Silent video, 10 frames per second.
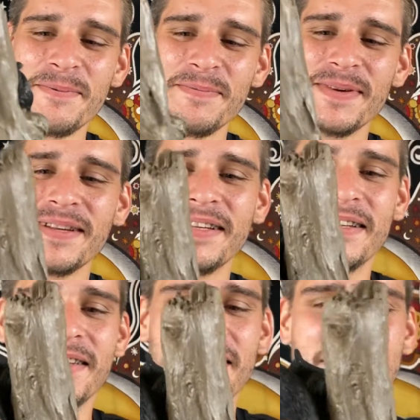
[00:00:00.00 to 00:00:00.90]
but
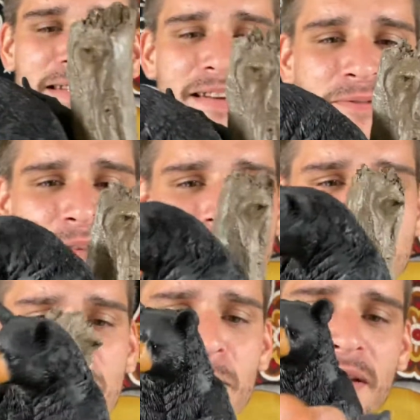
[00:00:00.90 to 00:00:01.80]
definitely
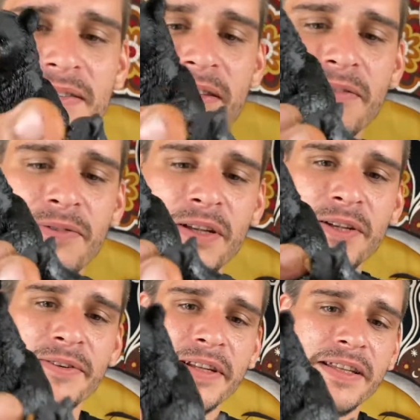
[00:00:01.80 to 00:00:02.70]
an amazing
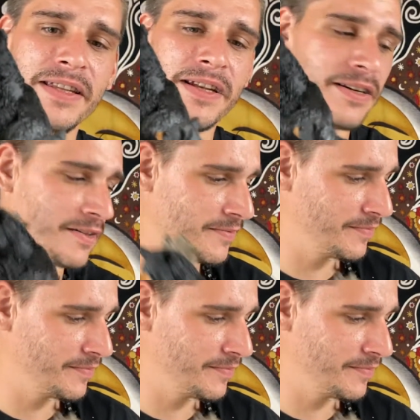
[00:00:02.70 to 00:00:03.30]
figurine there.